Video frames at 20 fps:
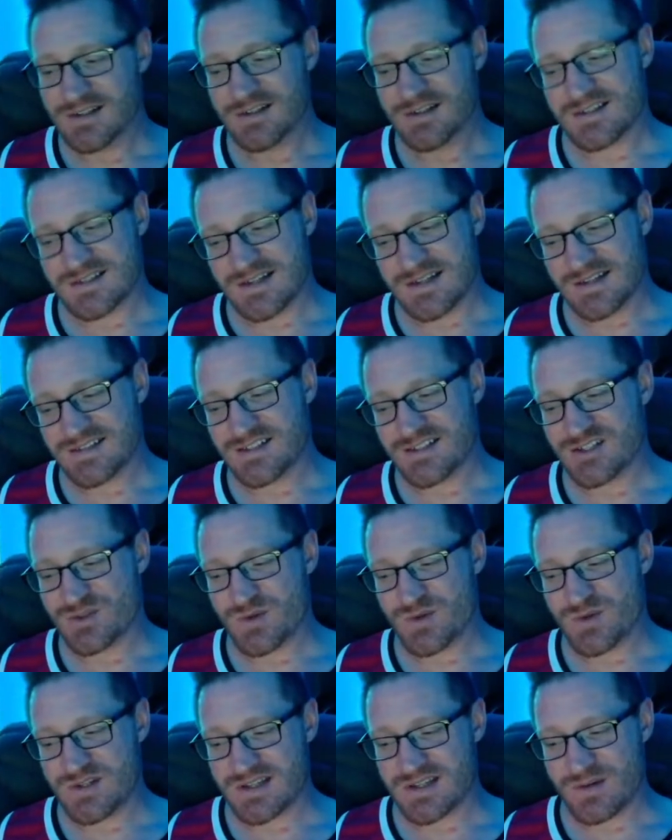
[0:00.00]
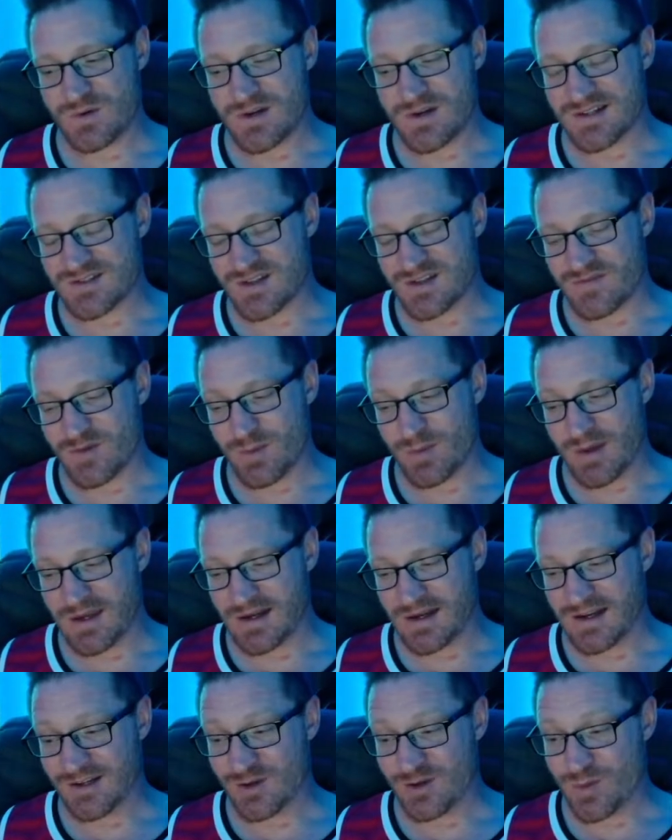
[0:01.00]
It's not a situation I want, so I feel
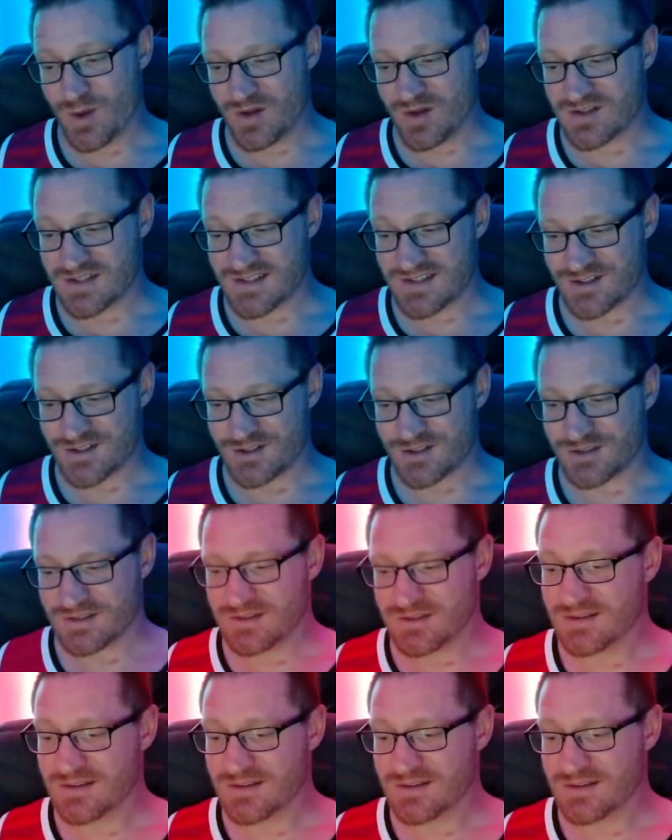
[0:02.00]
bad. I go apologize to her.